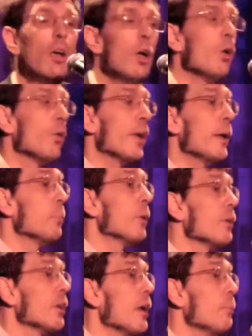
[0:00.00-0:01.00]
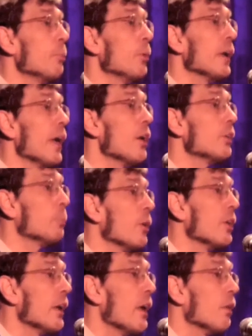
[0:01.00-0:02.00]
Oh, they burned up when the house
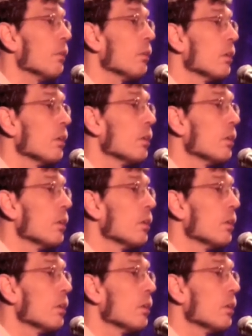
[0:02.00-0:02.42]
burned down.